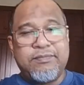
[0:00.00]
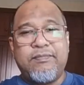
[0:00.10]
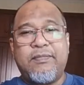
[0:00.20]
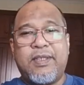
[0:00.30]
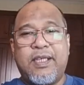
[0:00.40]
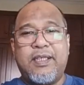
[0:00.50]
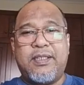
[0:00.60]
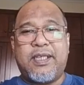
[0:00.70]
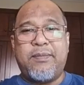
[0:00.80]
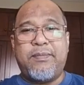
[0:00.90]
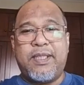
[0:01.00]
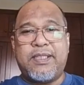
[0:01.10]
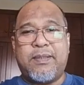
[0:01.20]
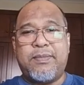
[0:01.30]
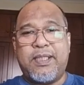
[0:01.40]
Yeah, it can be
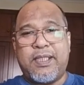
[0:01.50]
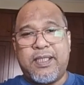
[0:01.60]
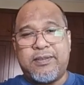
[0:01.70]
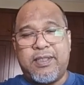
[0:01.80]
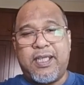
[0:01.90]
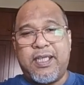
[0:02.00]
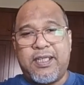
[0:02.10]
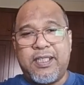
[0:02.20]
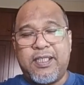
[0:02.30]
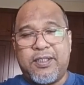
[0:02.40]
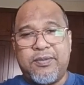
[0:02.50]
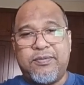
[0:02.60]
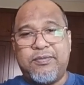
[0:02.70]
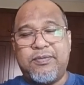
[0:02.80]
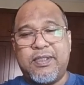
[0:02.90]
something that is related
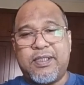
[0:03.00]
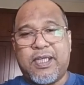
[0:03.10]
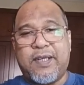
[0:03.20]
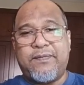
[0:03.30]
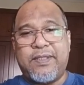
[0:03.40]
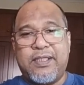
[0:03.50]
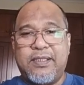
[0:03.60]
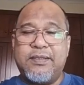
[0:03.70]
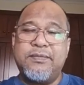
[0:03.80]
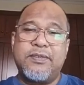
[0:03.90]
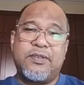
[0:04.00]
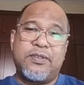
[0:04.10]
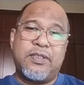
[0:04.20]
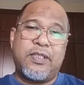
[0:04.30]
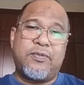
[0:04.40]
to travel
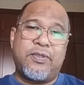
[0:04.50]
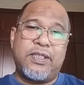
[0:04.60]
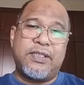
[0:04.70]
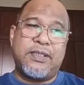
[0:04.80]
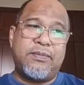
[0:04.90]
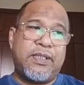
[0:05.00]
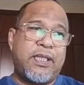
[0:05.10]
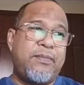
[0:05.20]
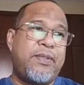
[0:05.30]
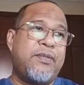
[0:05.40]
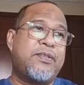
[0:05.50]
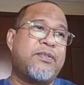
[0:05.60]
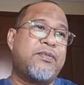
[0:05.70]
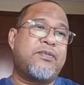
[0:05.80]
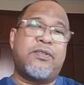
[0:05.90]
and tourism. It can be
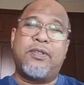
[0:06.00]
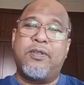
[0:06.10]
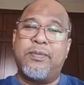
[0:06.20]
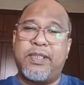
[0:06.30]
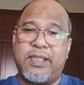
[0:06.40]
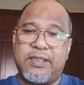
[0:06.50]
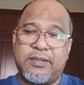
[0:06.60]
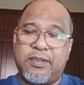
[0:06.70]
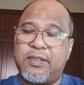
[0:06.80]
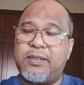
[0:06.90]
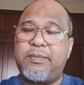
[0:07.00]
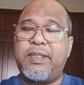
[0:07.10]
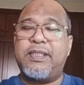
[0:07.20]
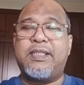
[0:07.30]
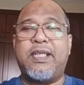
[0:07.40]
also conglomerates. Conglomerate
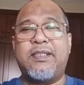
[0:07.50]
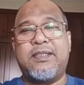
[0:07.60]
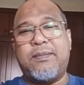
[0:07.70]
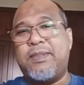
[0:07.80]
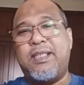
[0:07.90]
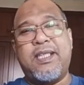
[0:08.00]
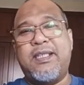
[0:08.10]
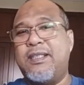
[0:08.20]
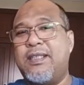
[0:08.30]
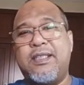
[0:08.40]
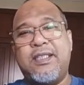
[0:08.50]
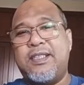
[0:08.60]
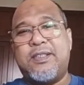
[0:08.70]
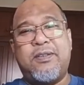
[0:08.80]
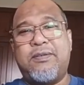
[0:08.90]
means that something that is
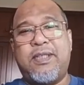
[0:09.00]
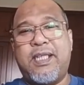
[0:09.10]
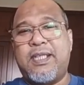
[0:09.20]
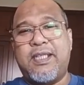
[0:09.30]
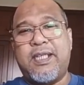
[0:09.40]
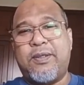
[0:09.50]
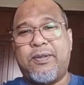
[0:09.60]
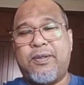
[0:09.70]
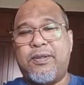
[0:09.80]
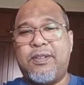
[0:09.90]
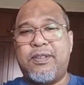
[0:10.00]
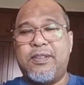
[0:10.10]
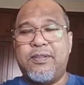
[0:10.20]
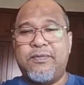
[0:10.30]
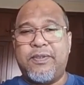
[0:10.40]
not related at all
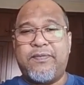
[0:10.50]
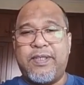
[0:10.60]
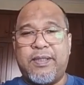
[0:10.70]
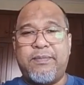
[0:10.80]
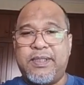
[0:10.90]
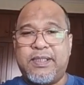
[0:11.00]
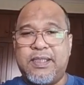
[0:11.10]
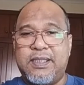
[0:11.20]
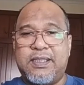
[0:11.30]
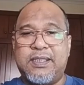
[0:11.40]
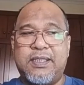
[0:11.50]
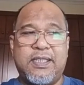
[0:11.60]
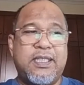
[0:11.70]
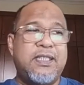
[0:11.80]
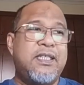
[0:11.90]
with their business.
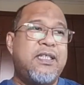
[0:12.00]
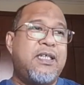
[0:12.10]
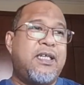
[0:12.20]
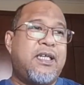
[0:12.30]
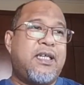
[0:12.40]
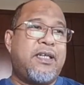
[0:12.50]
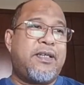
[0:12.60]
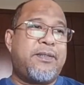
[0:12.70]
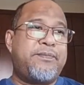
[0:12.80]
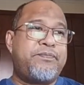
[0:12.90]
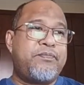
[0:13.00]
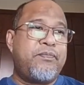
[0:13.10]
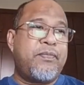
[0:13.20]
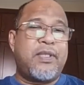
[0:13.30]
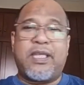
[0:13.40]
Yeah, um,
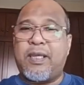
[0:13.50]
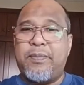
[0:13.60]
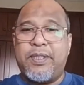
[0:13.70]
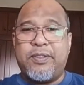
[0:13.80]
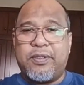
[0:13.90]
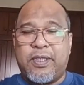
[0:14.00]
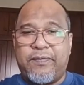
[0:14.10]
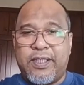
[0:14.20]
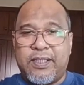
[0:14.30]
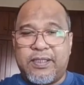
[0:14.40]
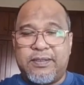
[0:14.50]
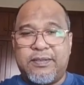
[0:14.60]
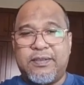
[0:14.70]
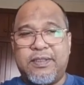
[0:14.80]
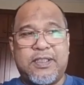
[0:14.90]
it can be geographical
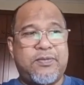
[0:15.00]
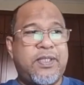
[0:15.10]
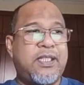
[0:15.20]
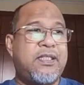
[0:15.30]
as well.